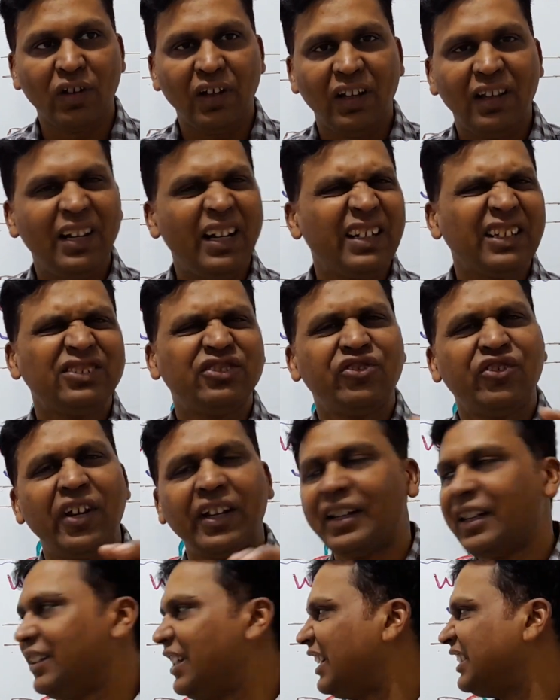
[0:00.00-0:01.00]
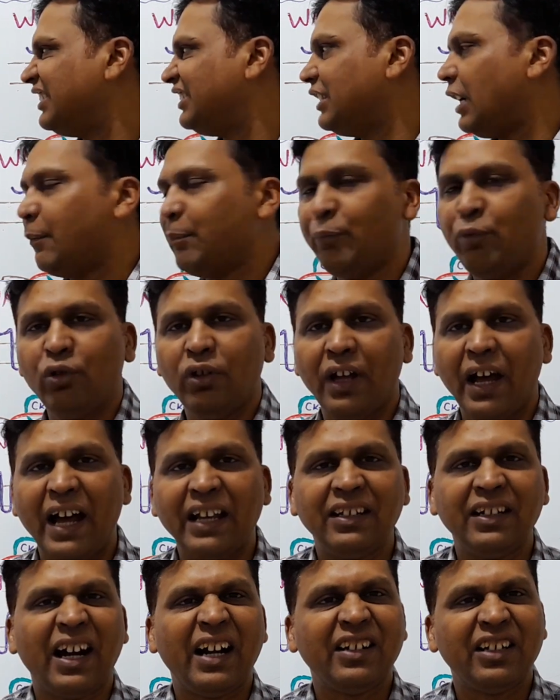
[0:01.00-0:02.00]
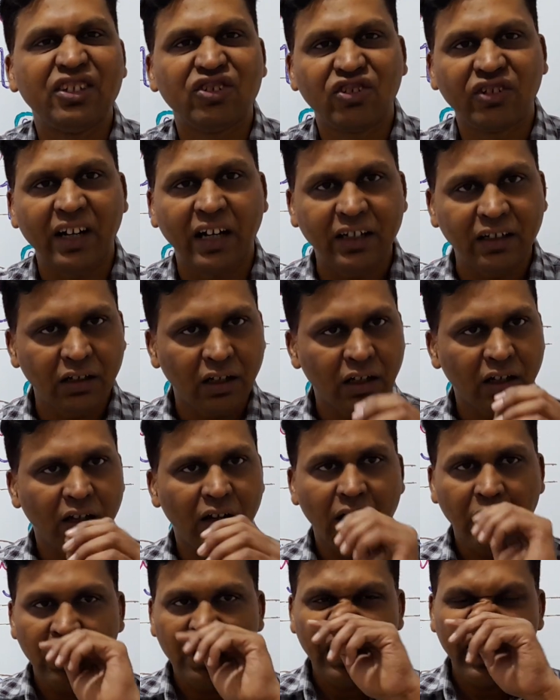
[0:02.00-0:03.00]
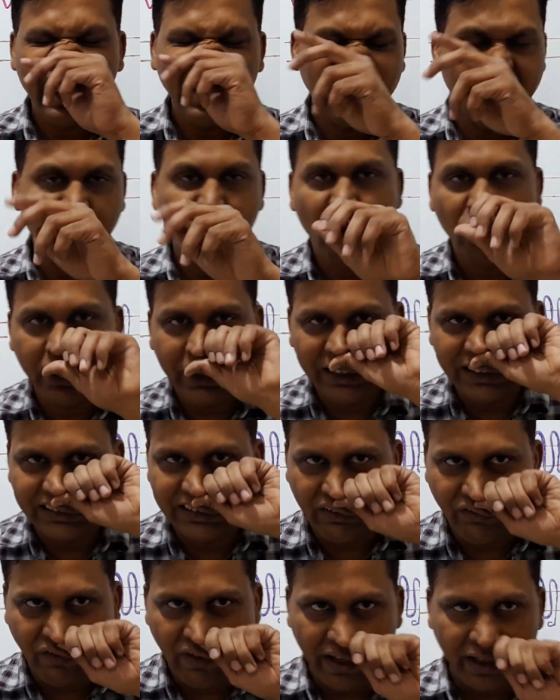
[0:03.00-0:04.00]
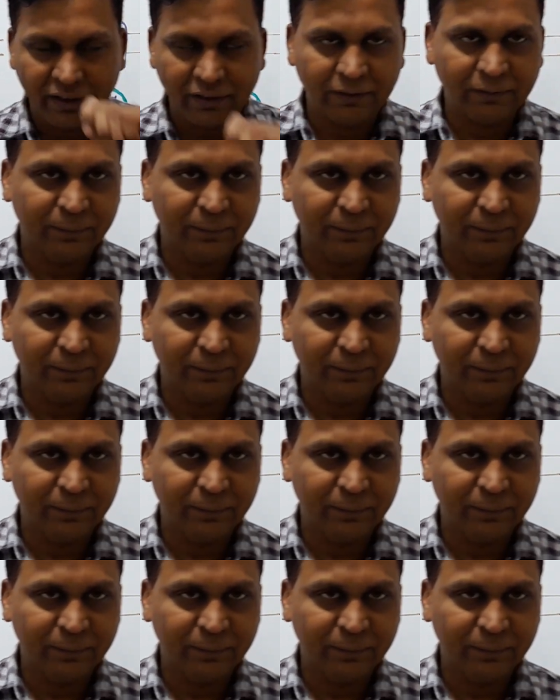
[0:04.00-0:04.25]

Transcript: Let us take an example and understand in a more easy way.